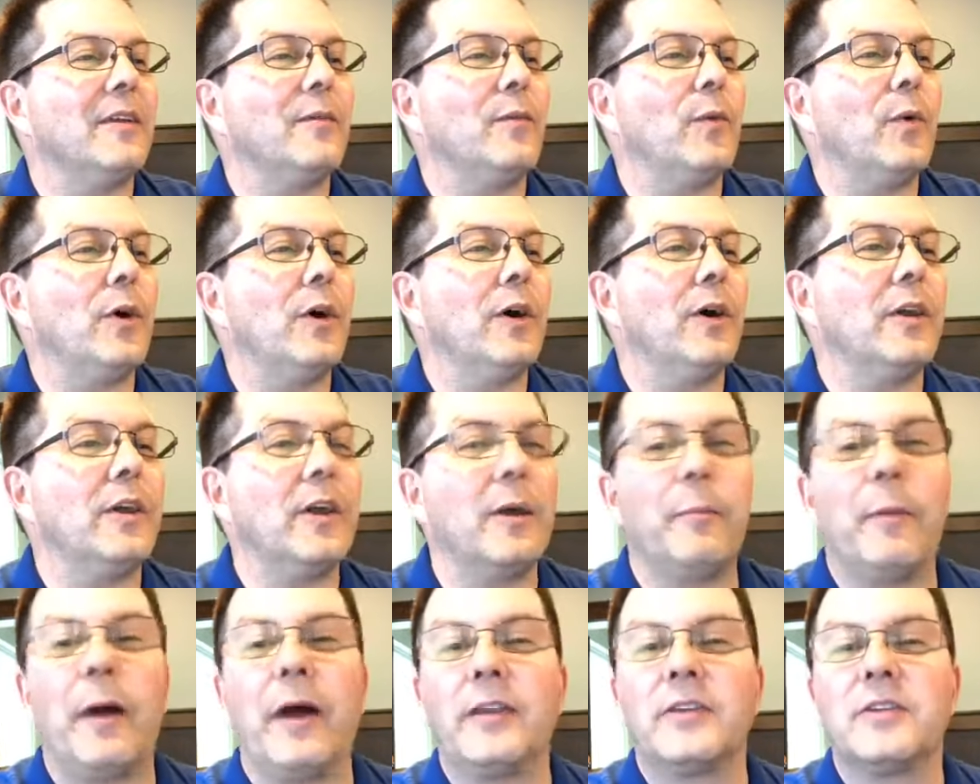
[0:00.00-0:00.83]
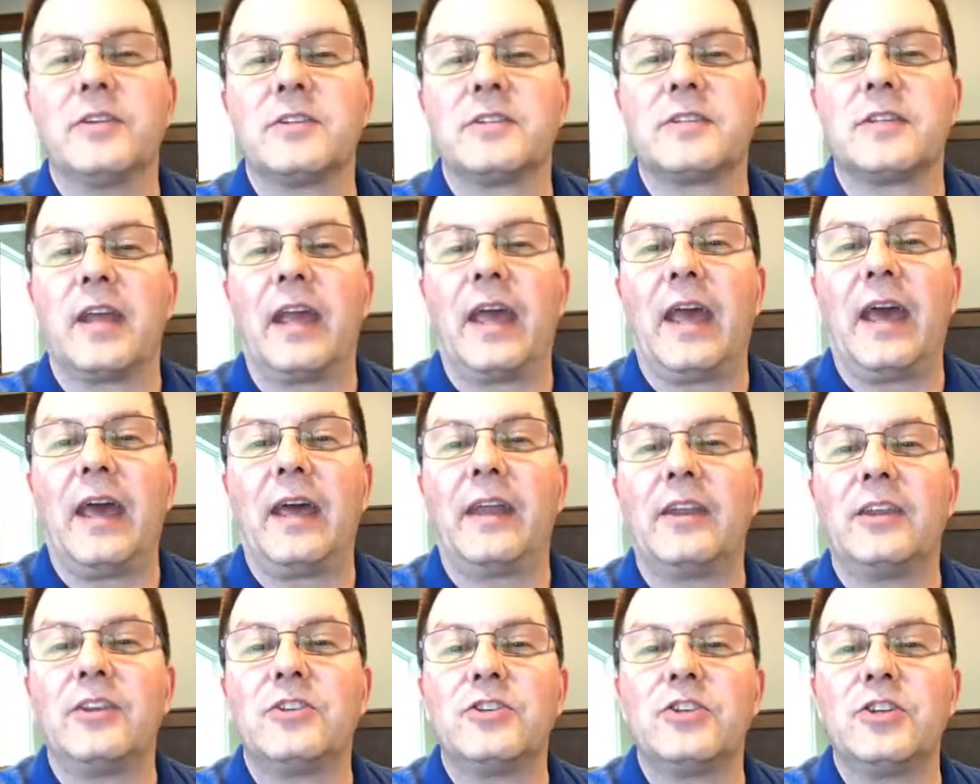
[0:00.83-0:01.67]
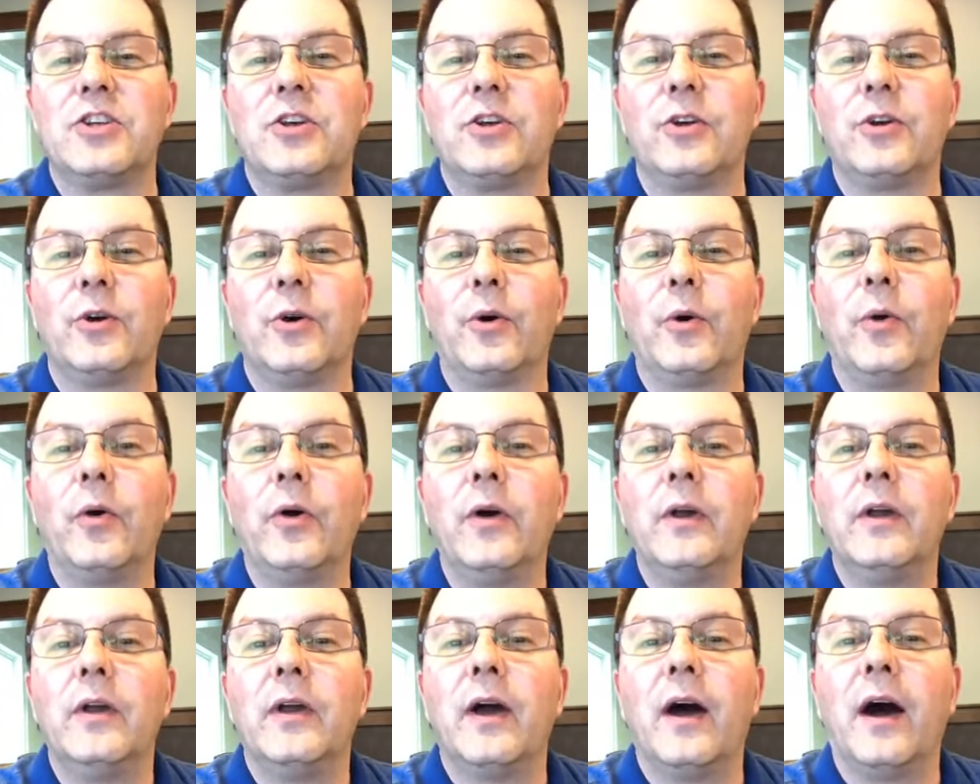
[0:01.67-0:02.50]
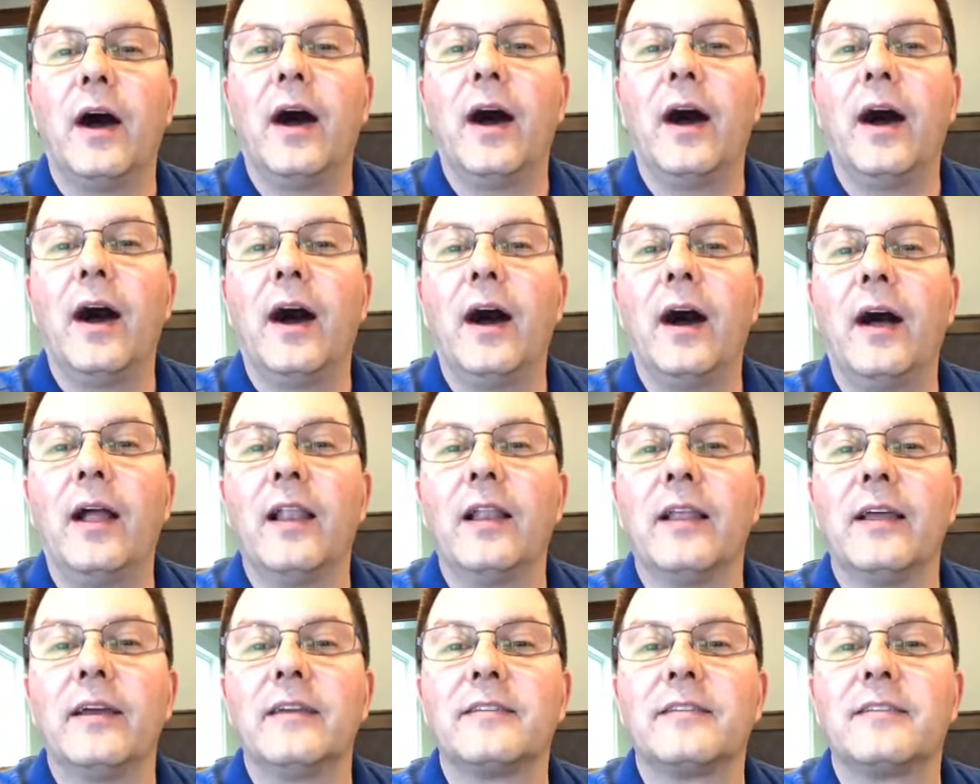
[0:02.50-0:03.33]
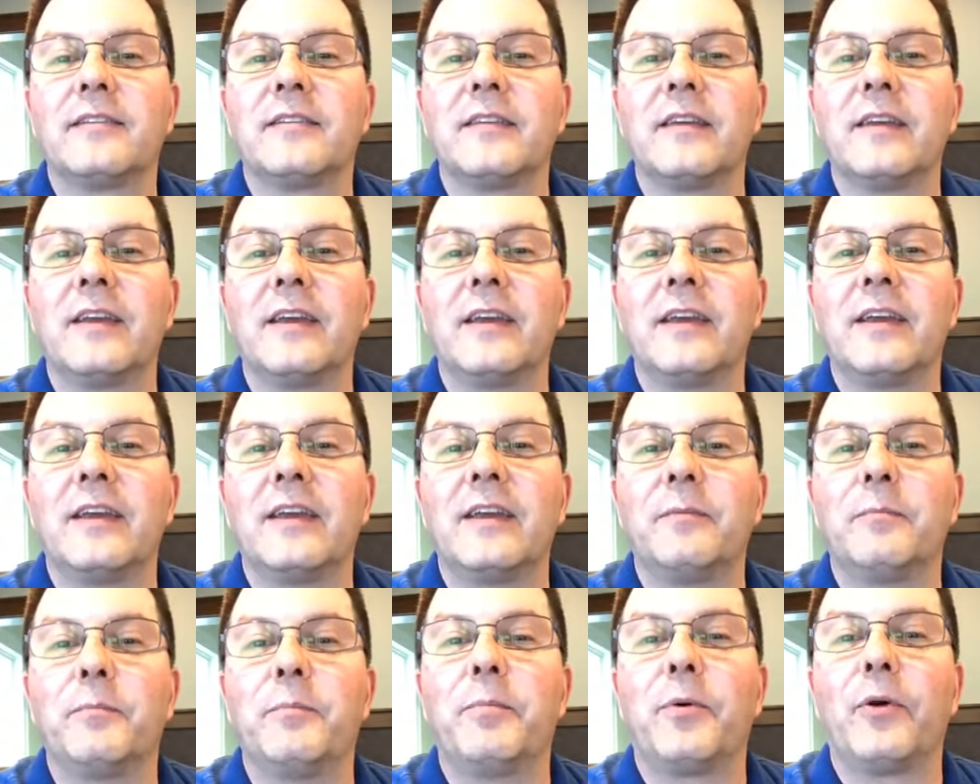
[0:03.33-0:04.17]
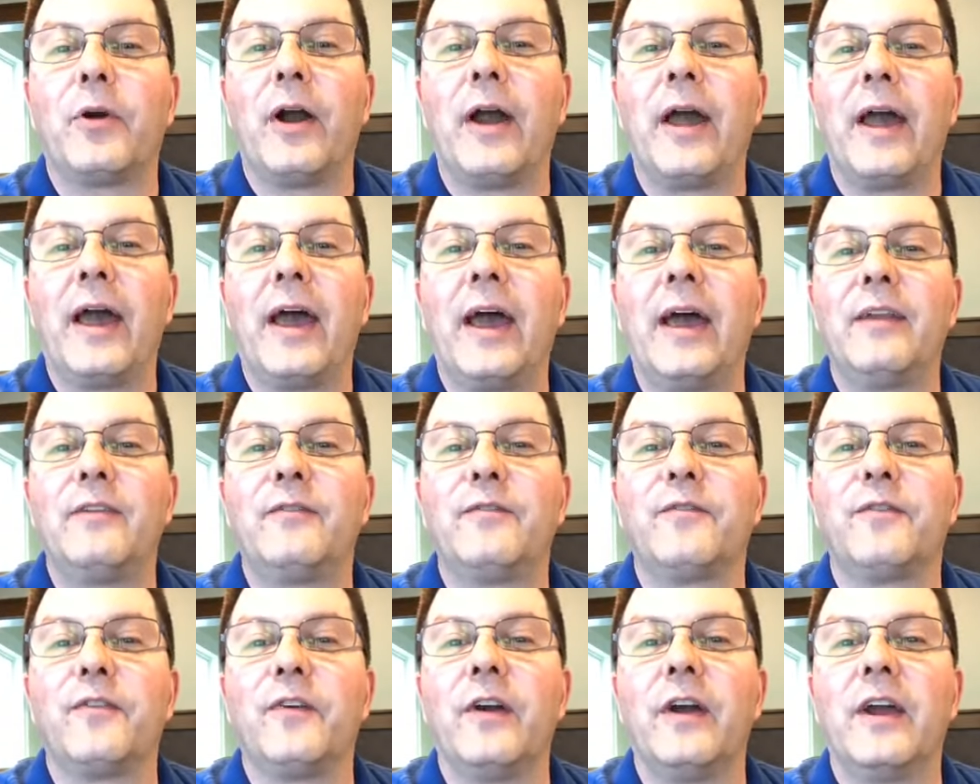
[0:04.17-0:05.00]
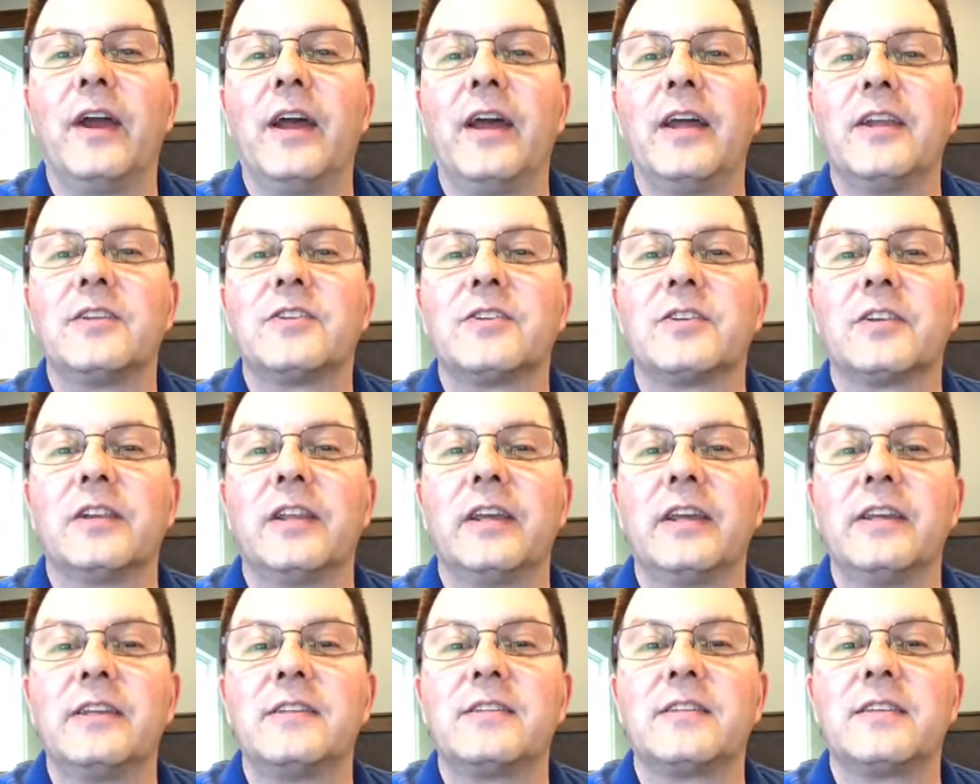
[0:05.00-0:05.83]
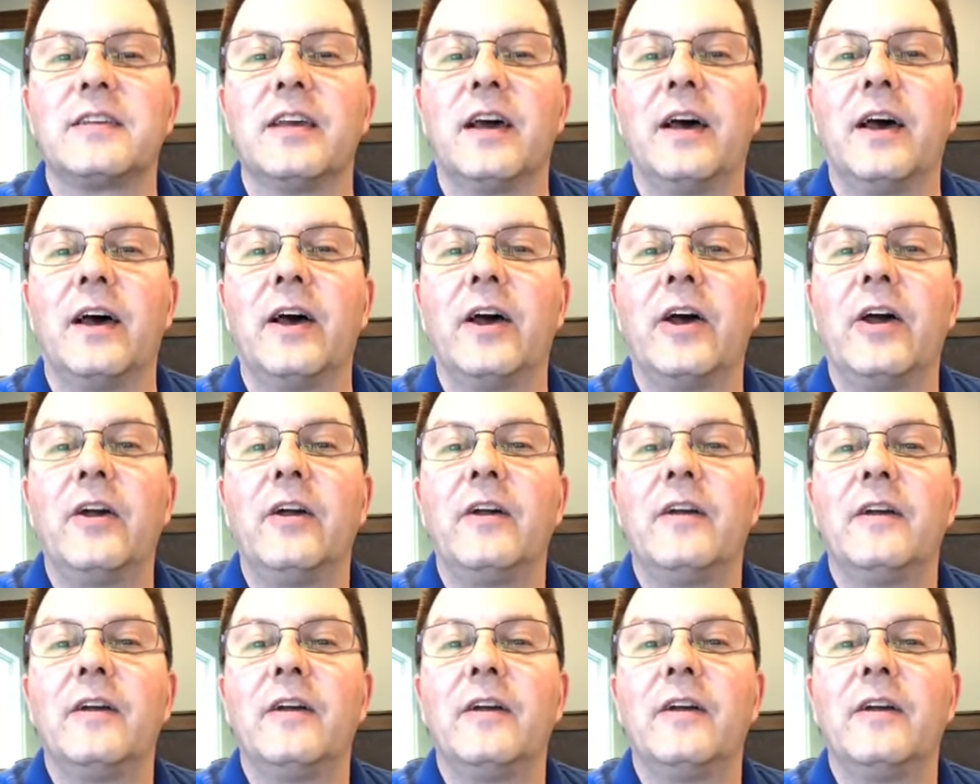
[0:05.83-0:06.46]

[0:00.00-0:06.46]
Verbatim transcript: William, I just added you. Let's see, Brad French, Lisa,